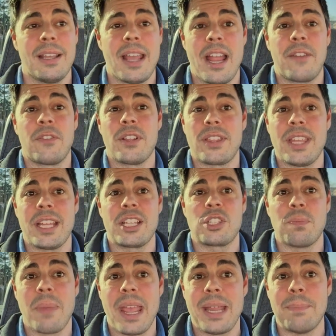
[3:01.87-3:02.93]
Everything
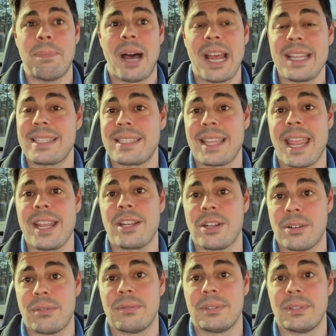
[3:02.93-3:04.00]
is made by
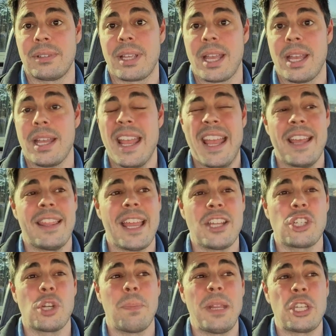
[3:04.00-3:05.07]
Seiko, okay? They
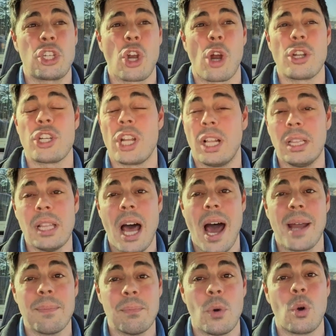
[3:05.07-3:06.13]
should be charging a
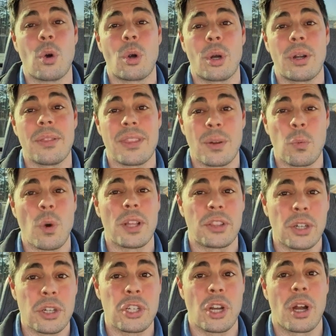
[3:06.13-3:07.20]
lot more than what
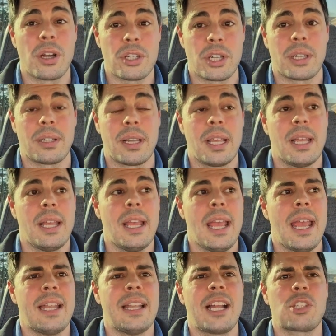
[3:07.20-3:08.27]
they're charging.
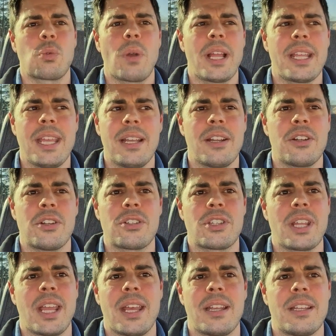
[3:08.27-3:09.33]
And that's what I can't
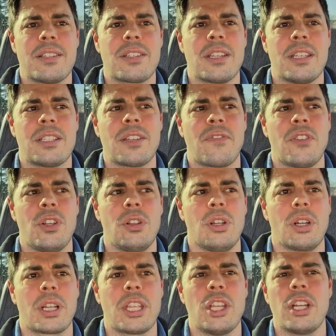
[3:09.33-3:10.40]
understand is if you
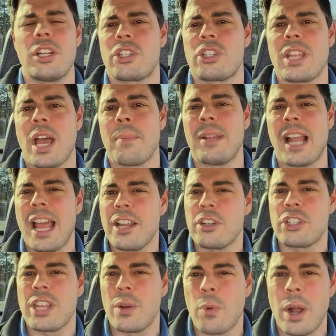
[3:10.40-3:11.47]
look, I mean, I
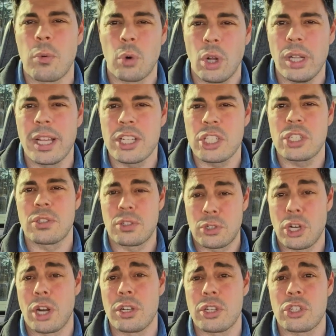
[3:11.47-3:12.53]
understand why Rolex
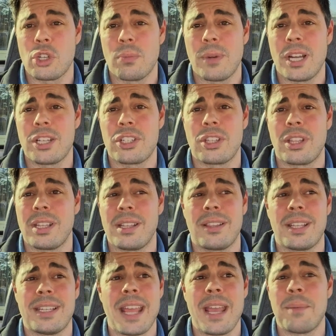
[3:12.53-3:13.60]
charges so much, the
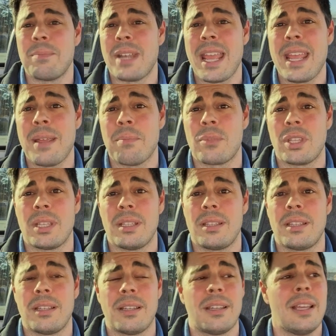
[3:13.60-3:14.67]
damn name,
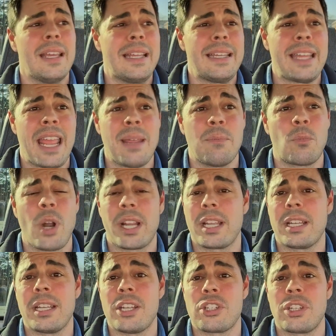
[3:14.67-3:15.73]
the name
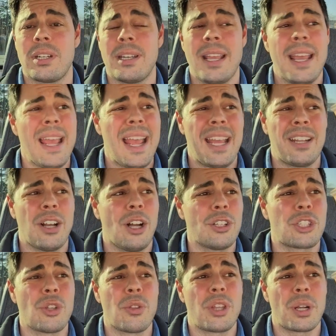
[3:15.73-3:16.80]
recognition, and
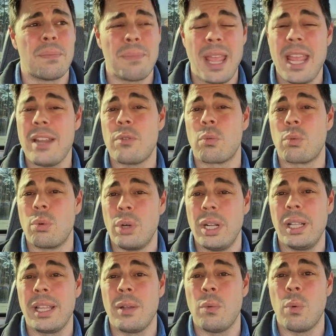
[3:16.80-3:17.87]
also they're made
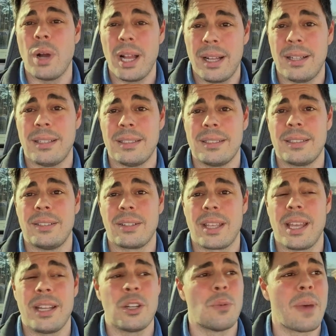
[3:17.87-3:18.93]
really well,
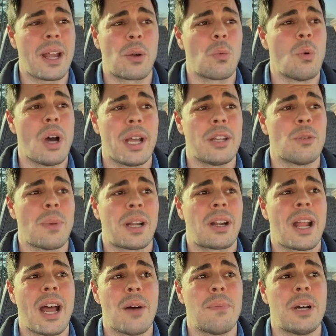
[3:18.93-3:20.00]
okay? No matter what, no
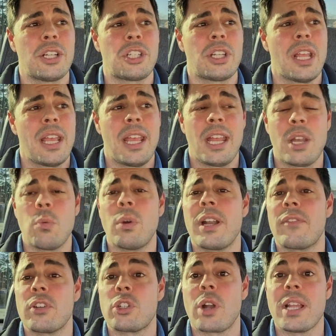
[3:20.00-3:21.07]
matter how much anyone
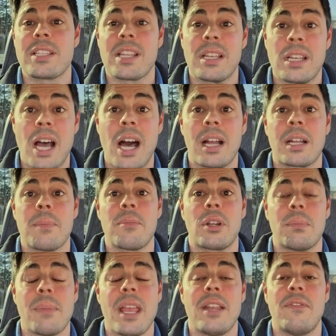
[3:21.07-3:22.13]
ever tries to knock them,
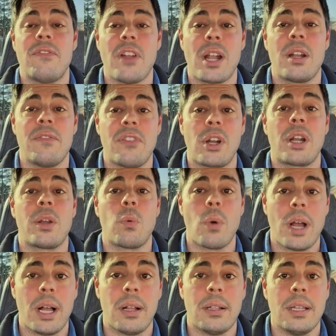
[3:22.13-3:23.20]
they're made very, very
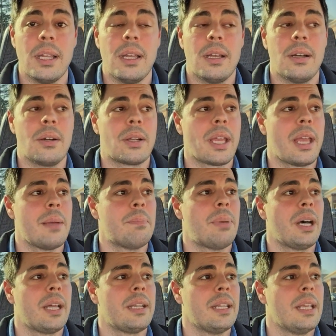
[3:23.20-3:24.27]
well, okay?
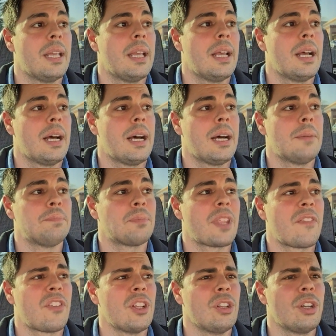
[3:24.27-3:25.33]
But
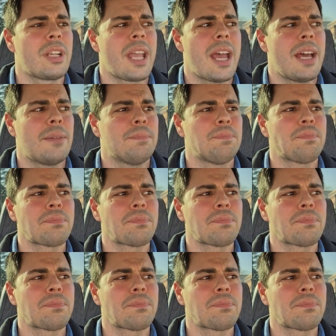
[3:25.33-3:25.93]
if you look at,